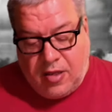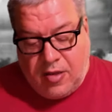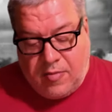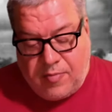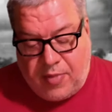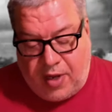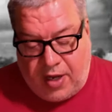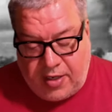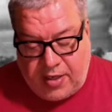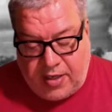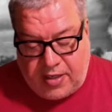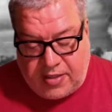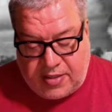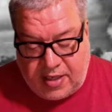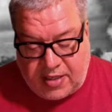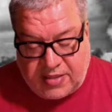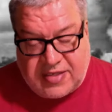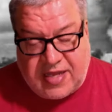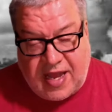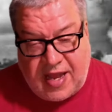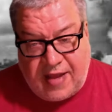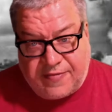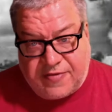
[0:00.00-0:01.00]
But it does
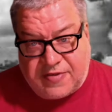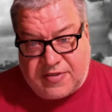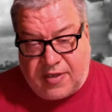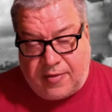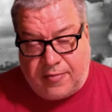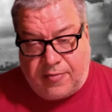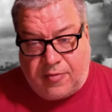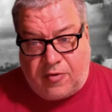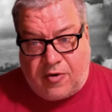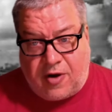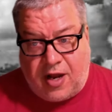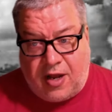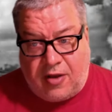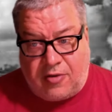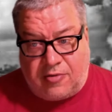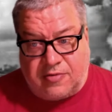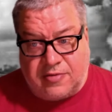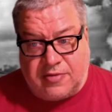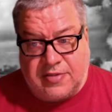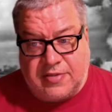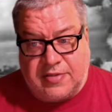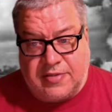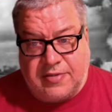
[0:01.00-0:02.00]
have some
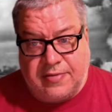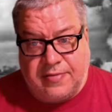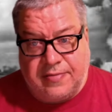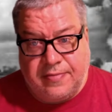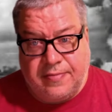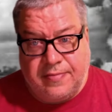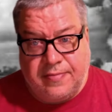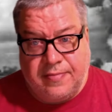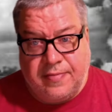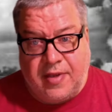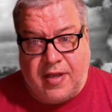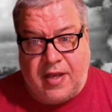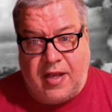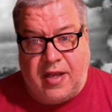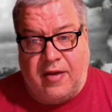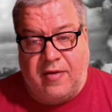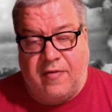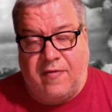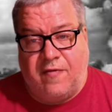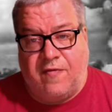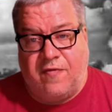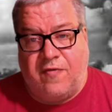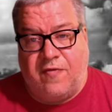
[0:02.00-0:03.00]
grounds. And